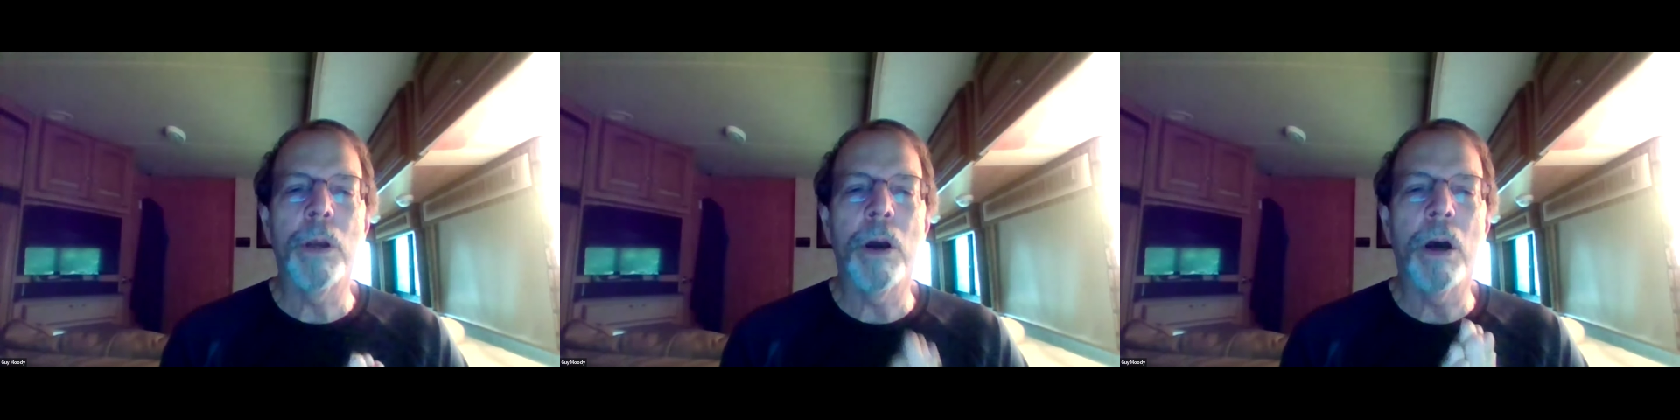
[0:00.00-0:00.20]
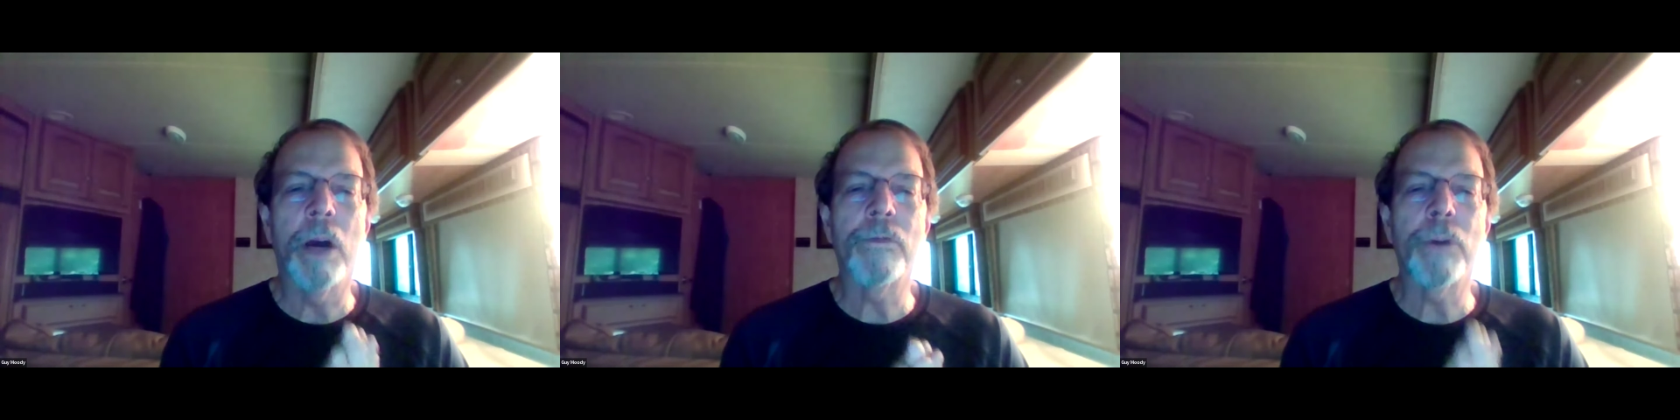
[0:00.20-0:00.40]

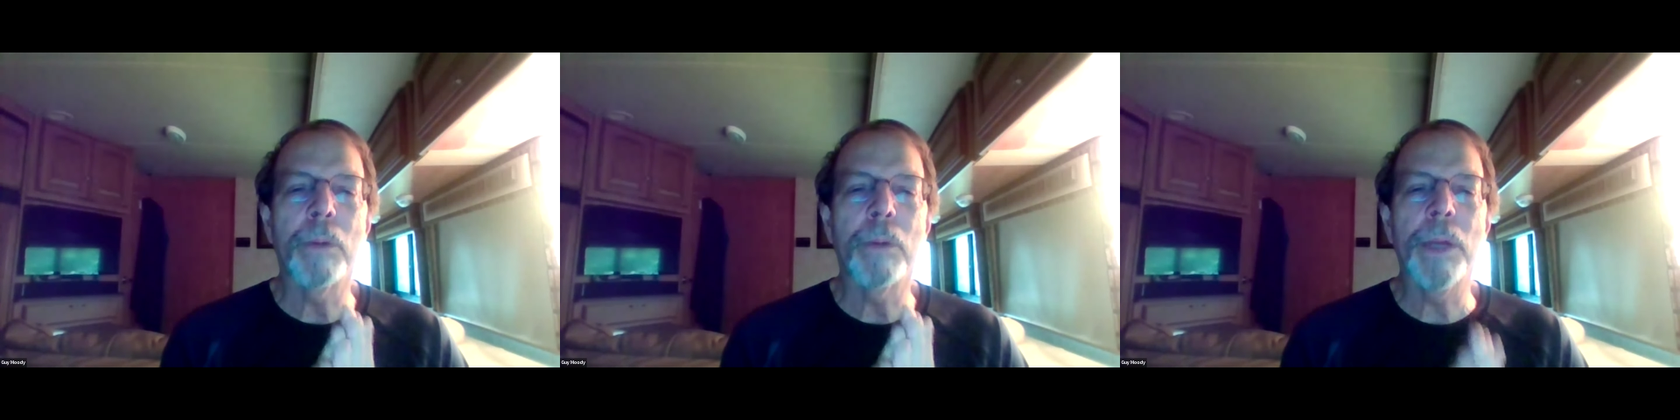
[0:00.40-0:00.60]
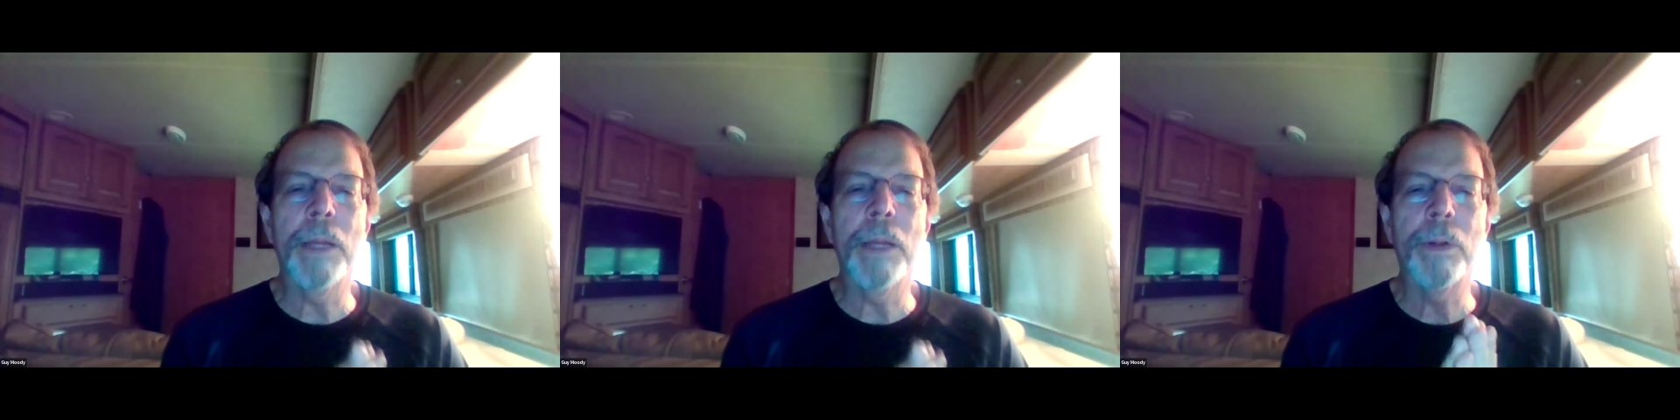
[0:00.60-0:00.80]
we
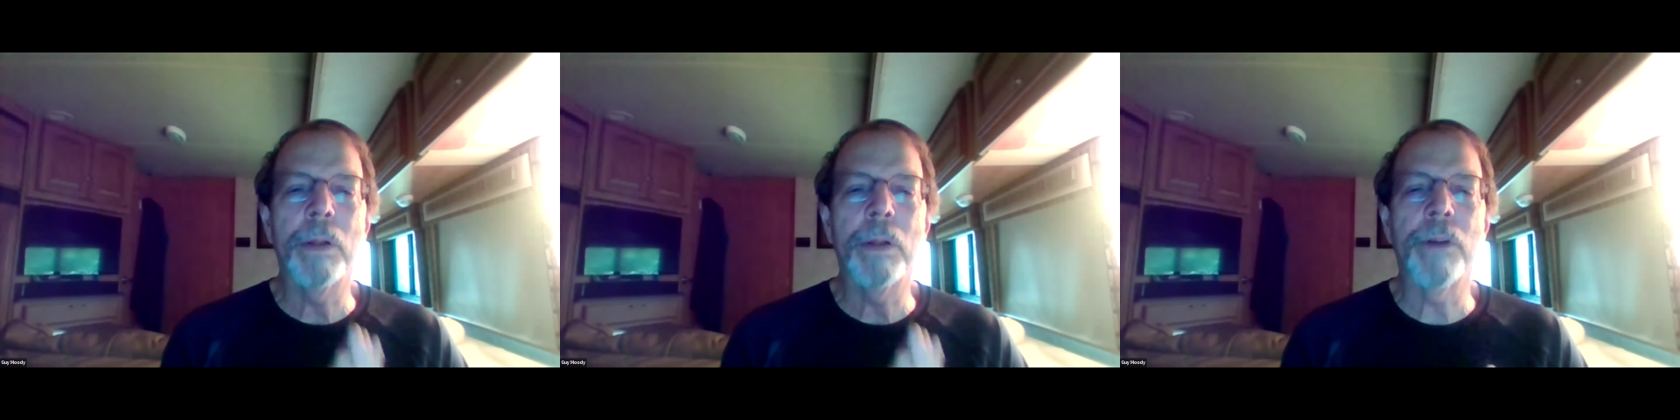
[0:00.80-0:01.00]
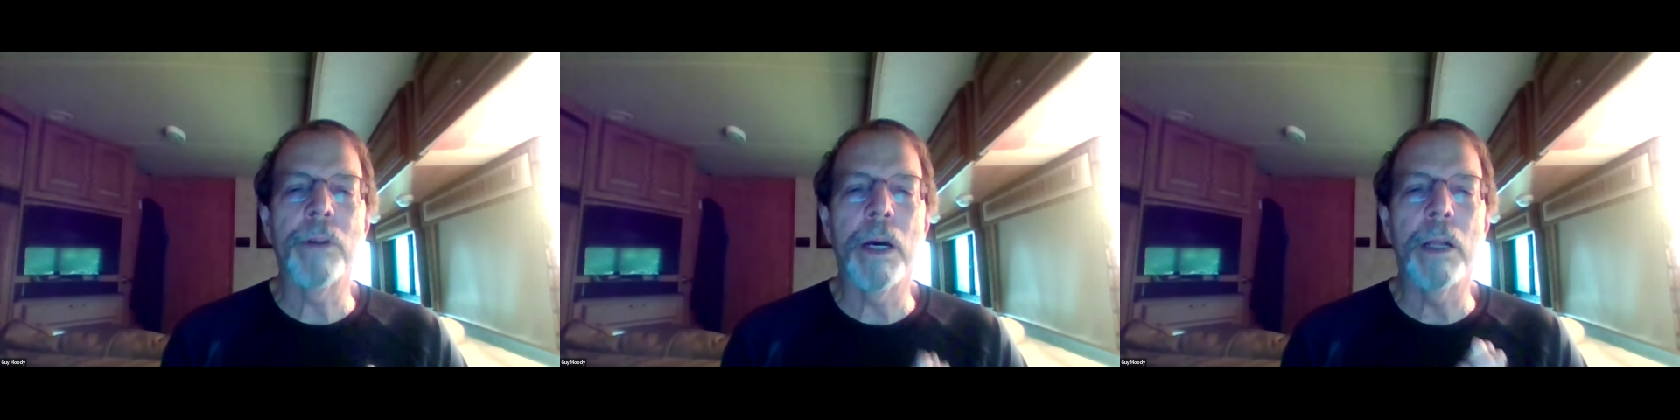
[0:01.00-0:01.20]
offer
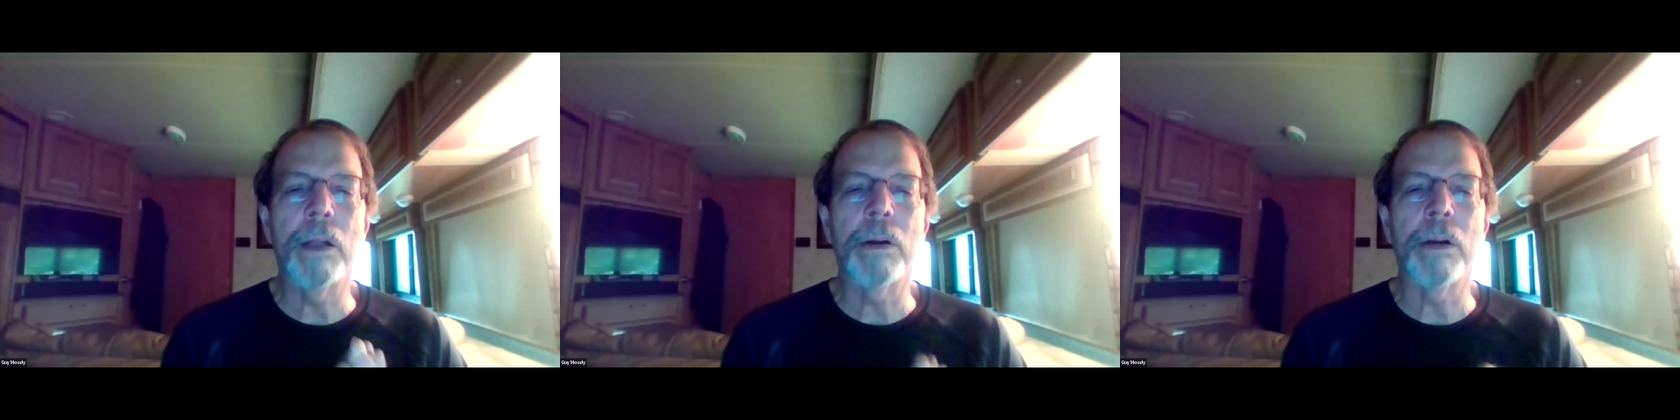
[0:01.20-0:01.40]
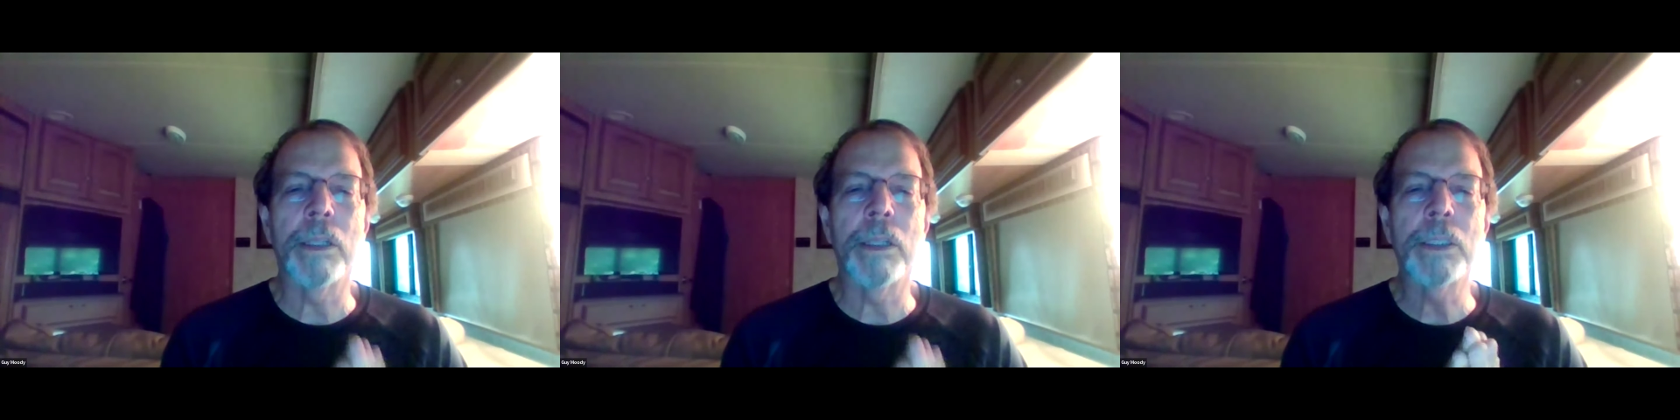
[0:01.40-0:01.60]
people of
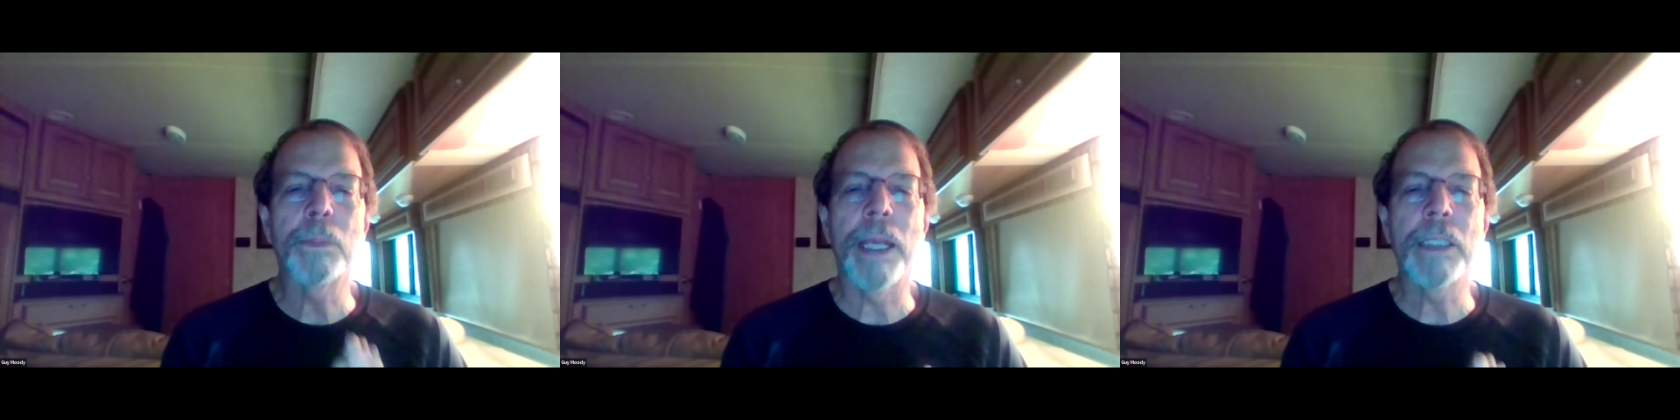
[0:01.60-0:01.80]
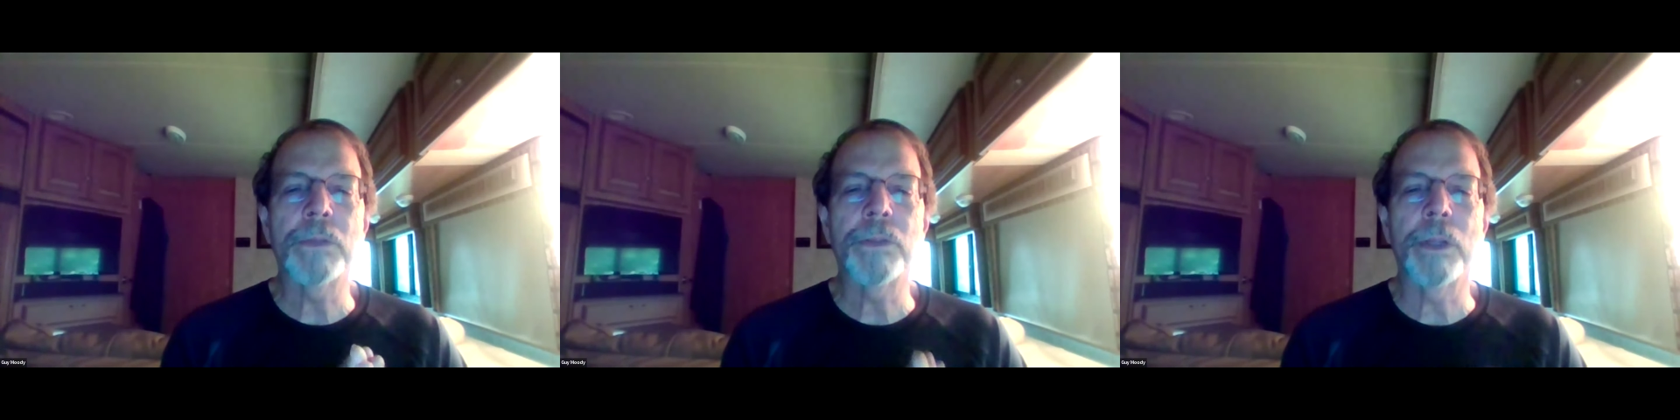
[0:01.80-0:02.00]
color a
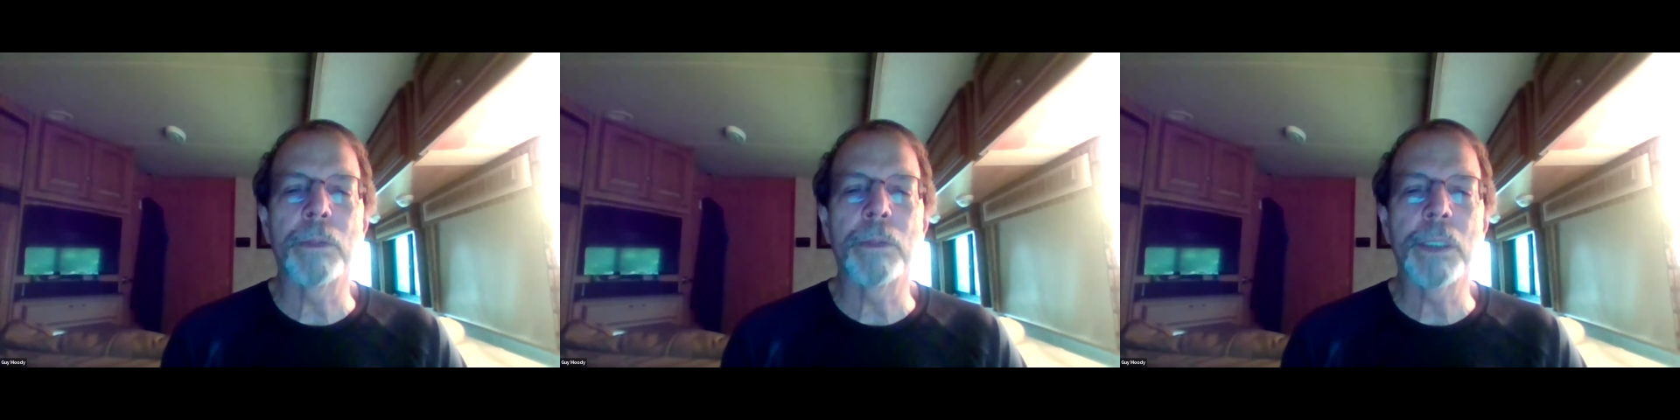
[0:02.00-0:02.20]
space for